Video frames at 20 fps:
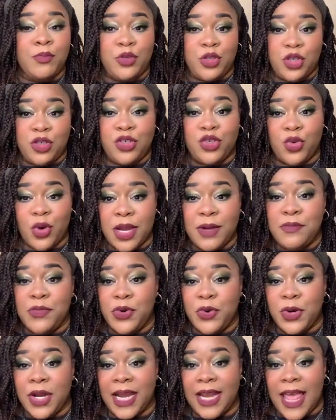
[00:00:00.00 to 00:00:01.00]
Trend
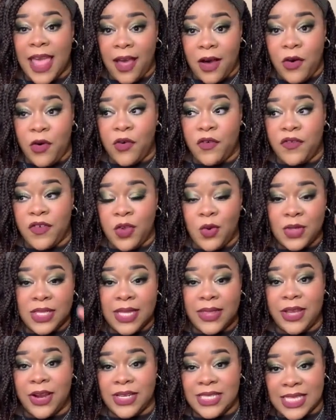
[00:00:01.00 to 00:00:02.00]
Mood and e.l.f.
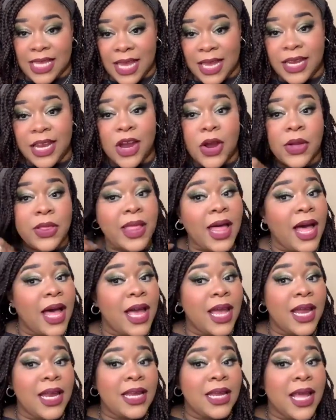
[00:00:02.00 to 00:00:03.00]
using their skincare
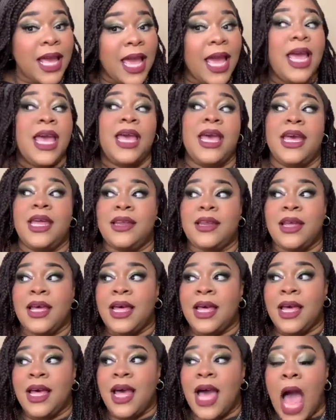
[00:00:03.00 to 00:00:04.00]
line, and
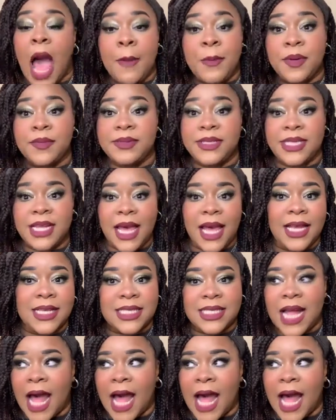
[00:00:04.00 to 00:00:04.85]
I'm obsessed.